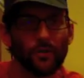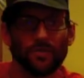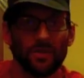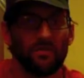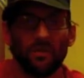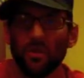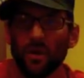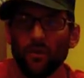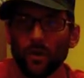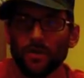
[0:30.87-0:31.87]
groups and for
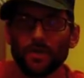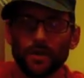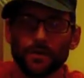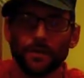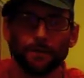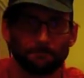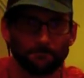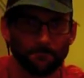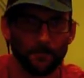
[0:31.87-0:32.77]
whoever wants to use it.